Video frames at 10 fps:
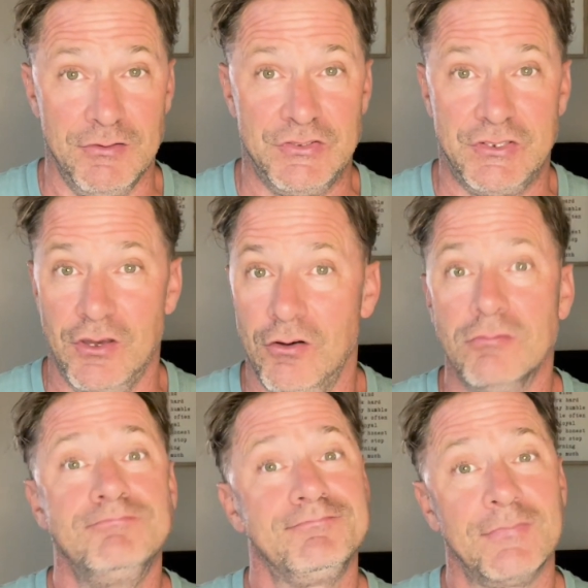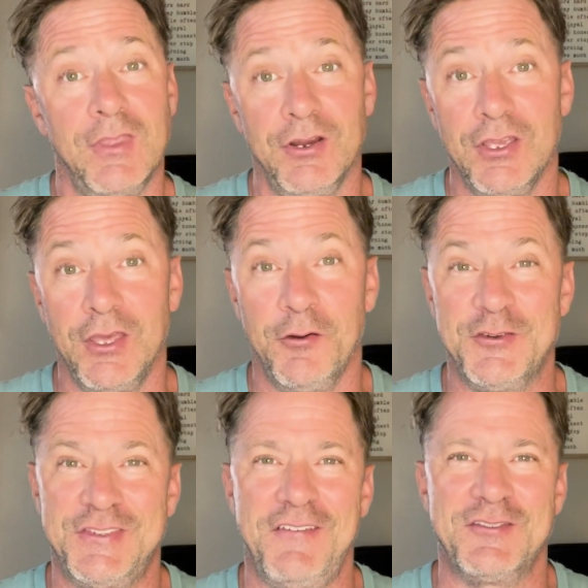So there you go. You
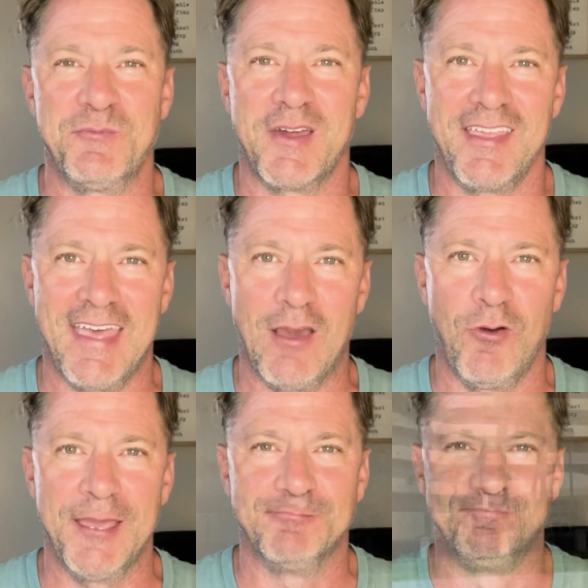save some money that way.